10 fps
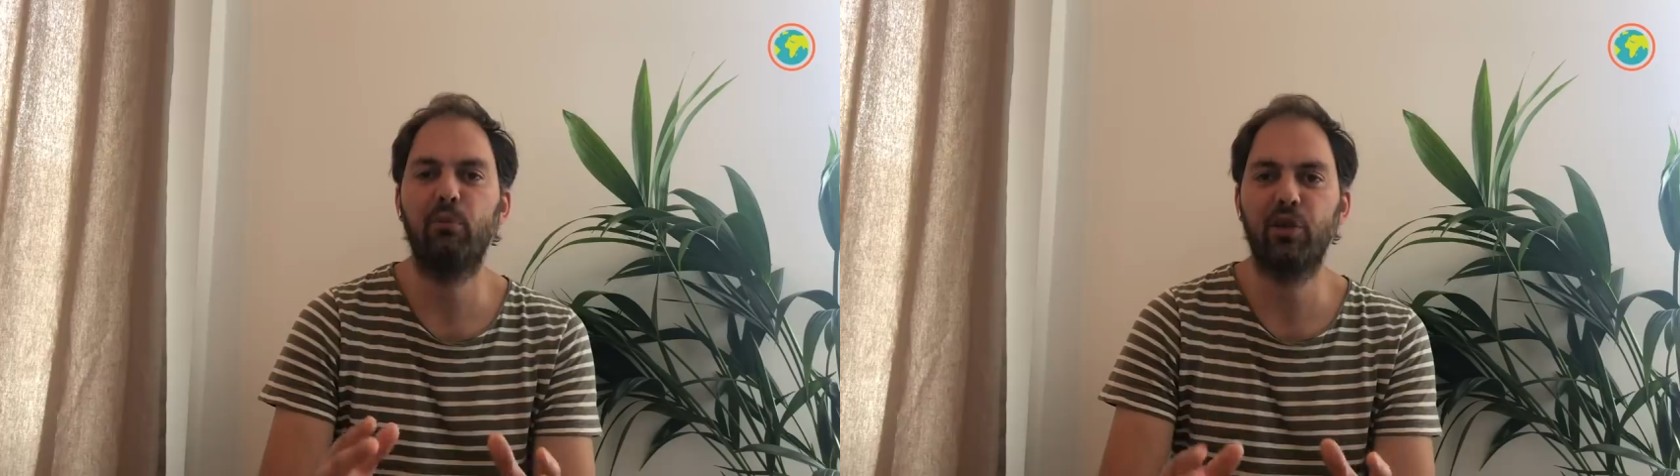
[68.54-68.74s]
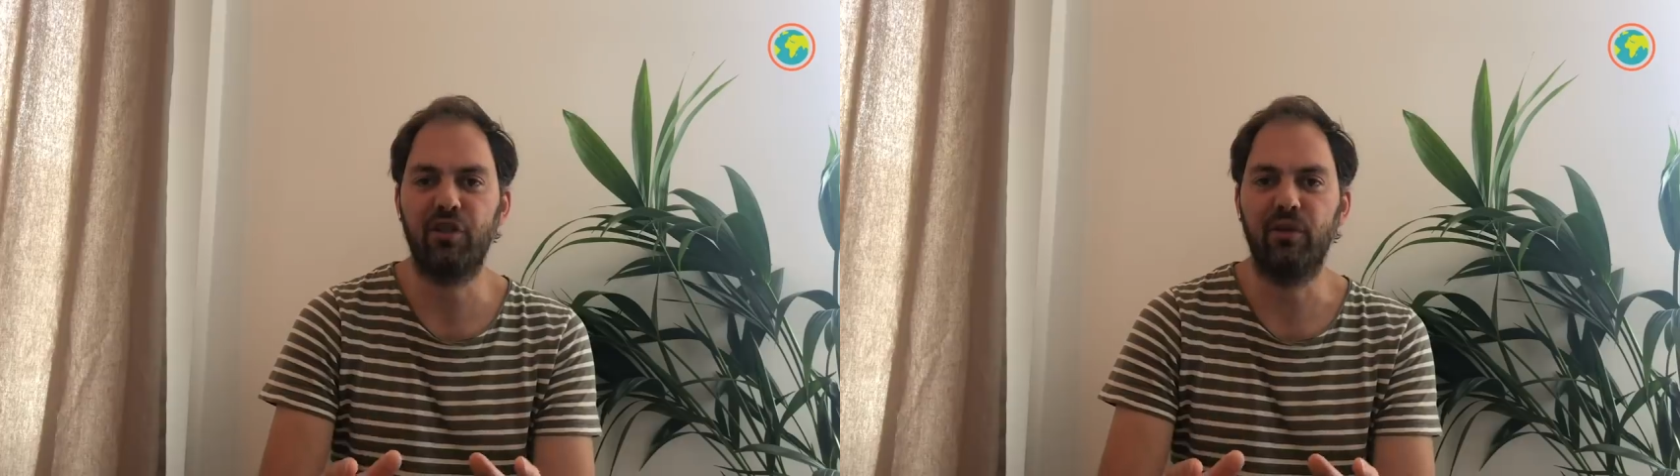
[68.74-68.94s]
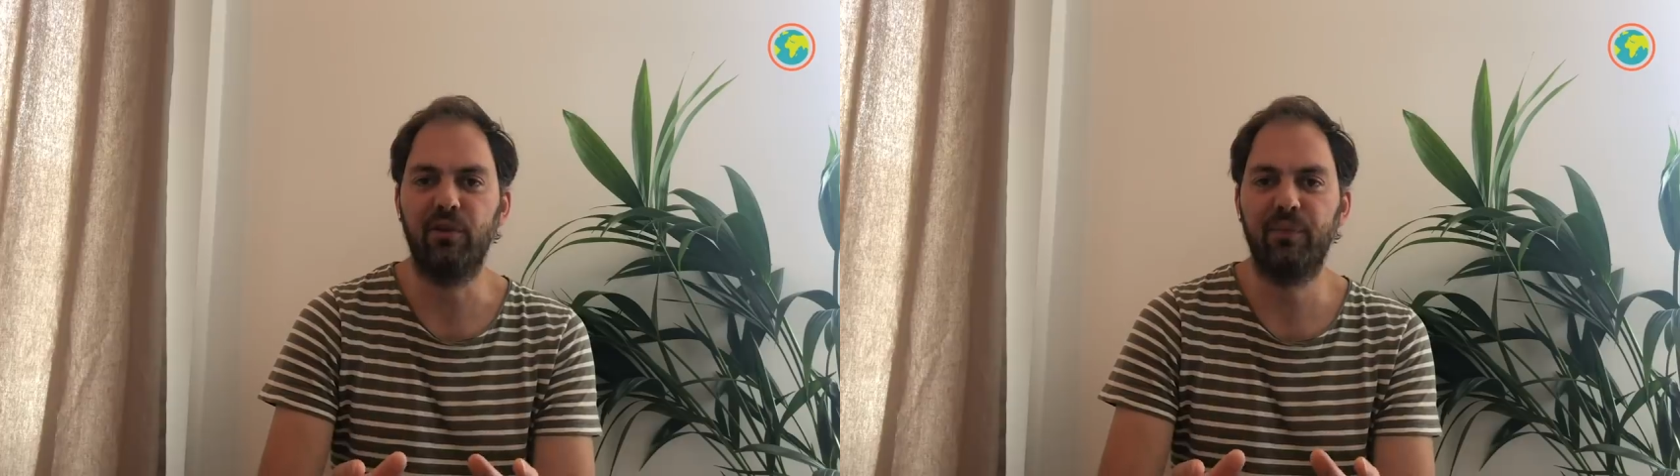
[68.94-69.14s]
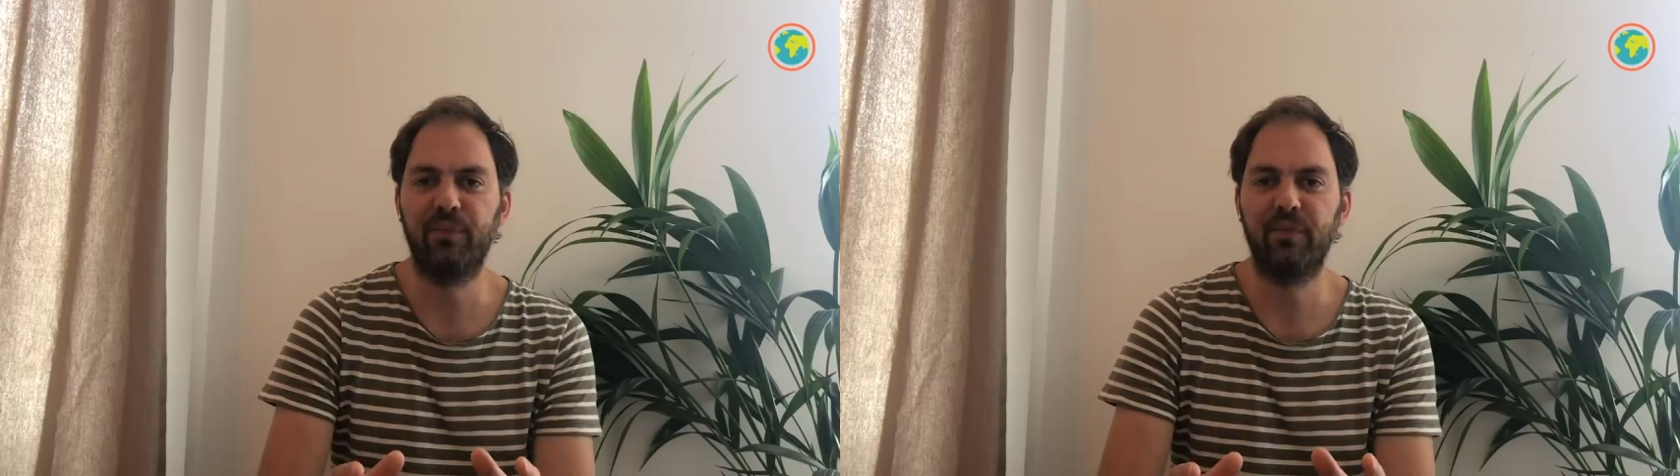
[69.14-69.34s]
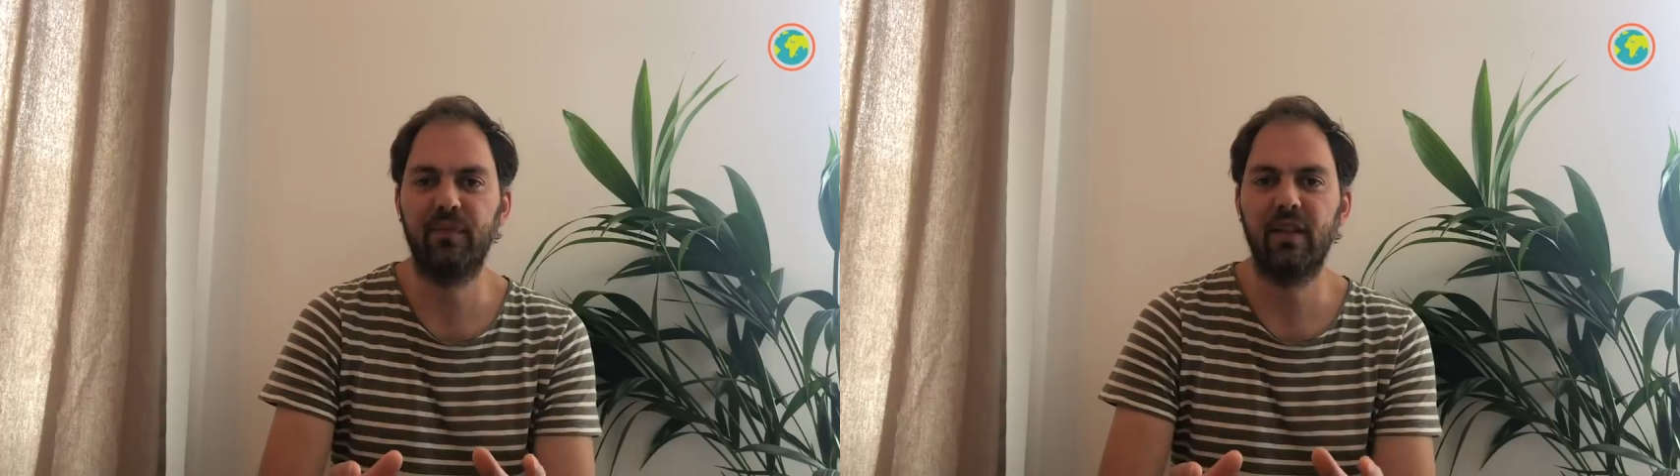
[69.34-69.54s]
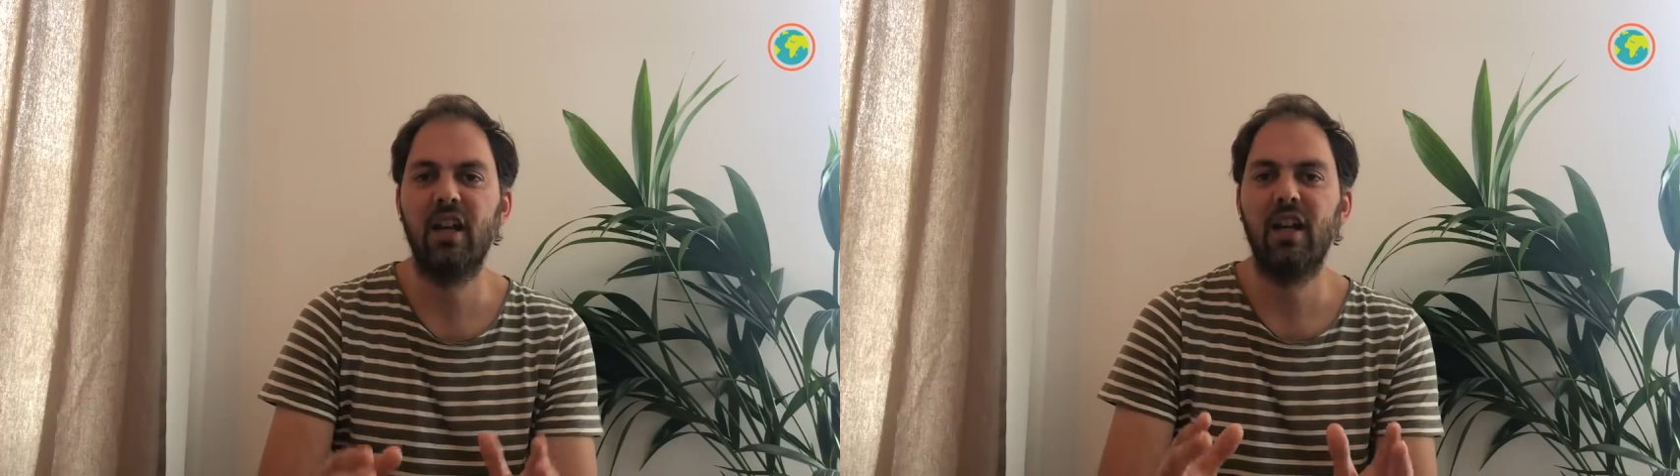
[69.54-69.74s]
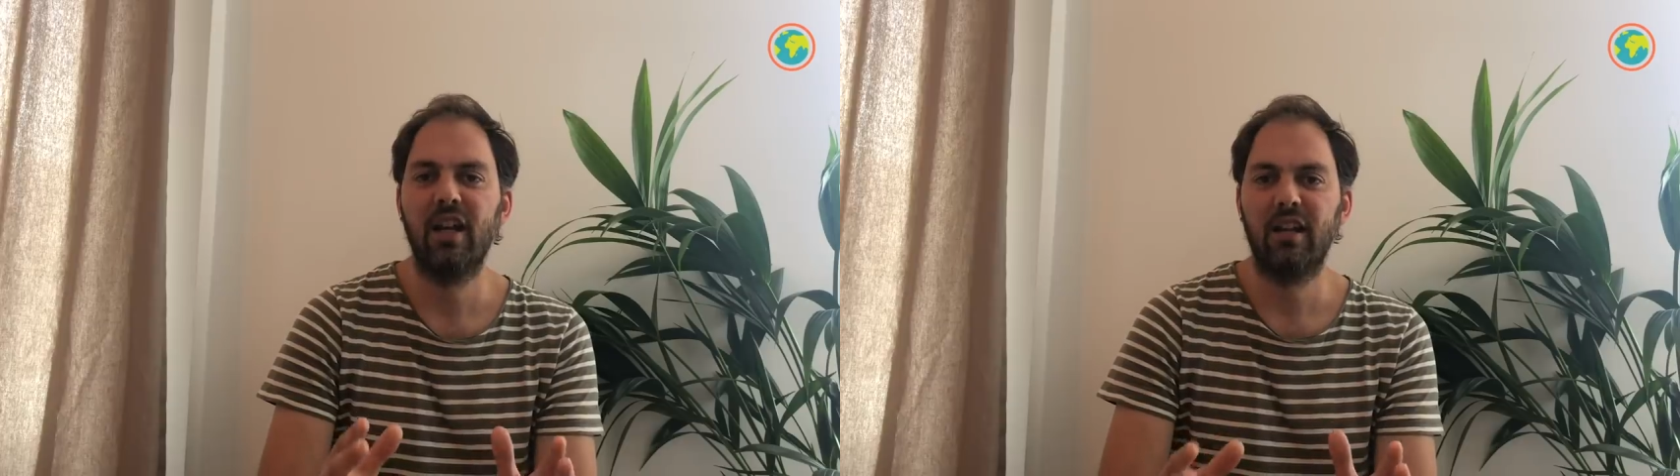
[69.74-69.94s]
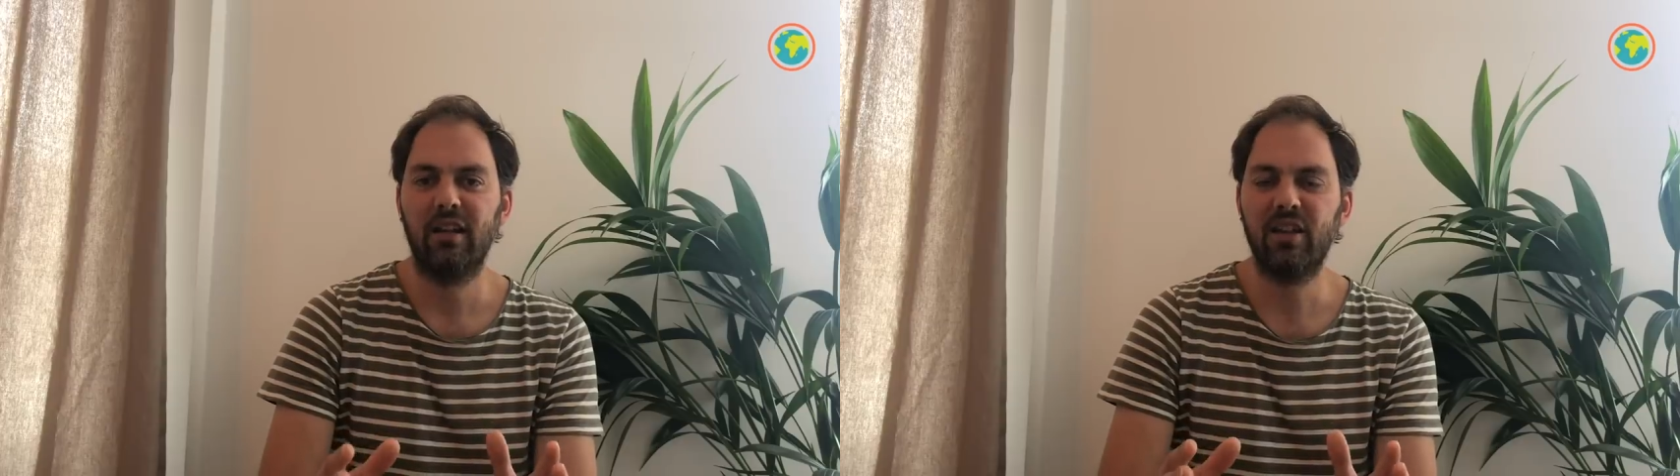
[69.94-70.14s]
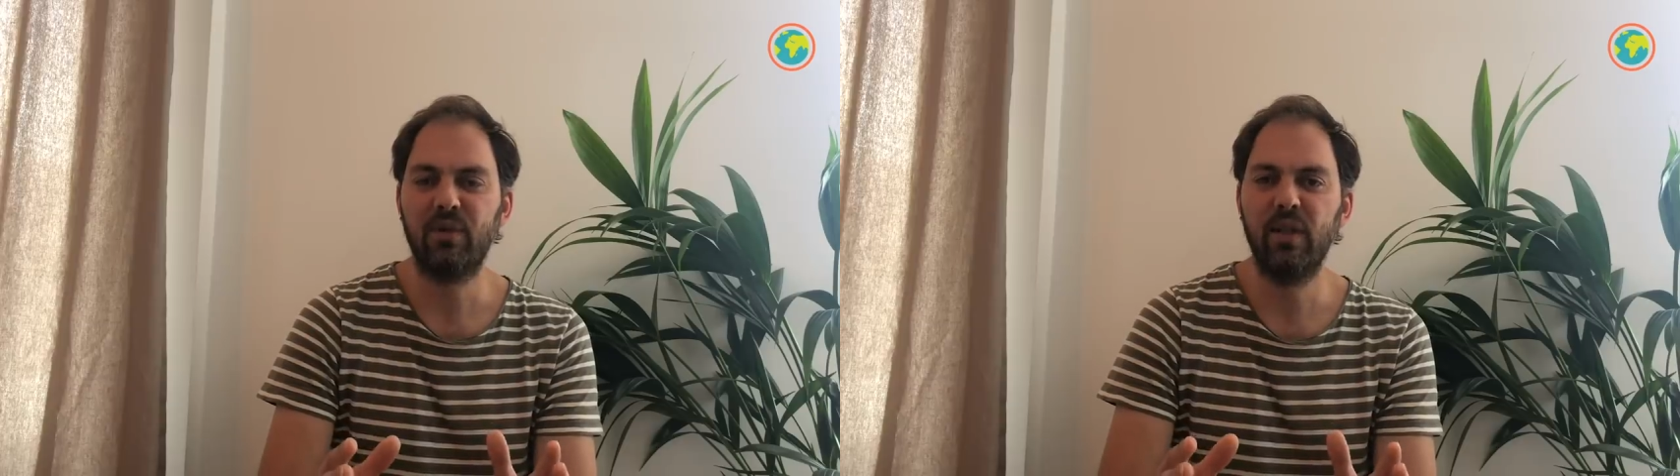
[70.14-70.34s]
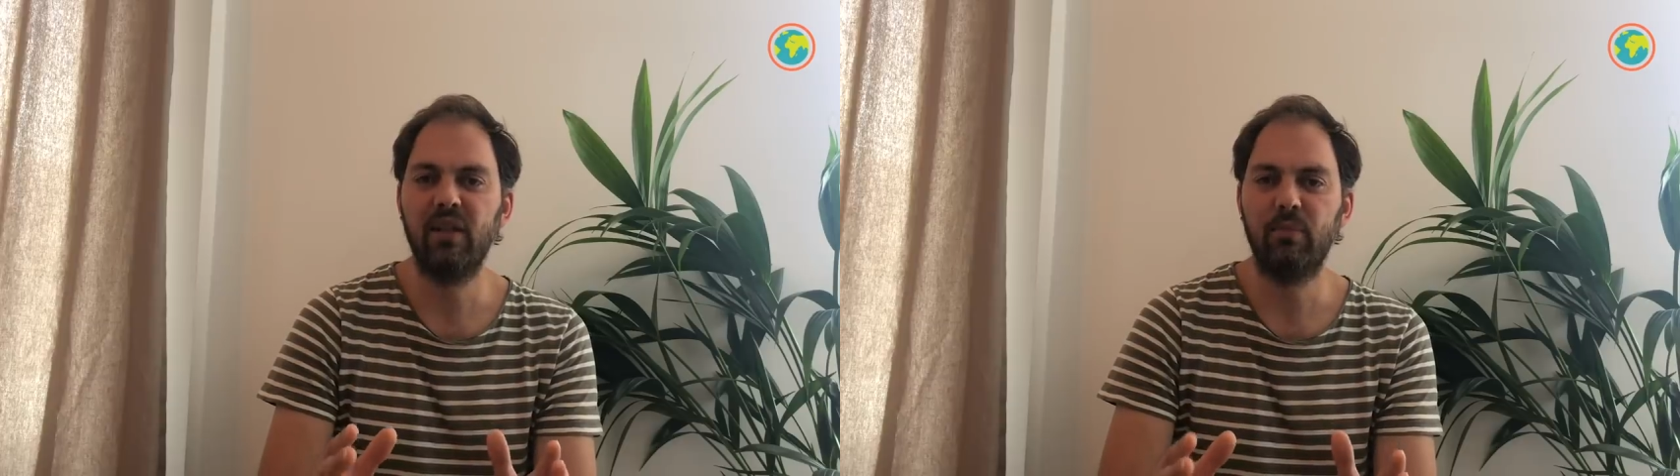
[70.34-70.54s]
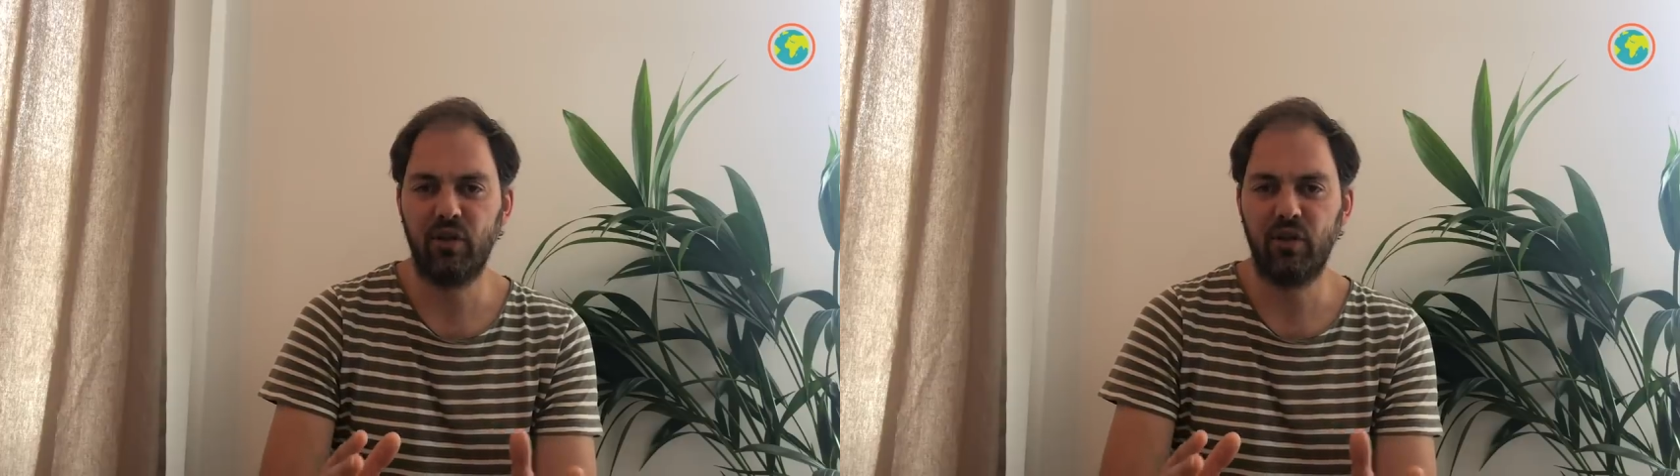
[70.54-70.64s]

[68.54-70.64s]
Brazil. Last week,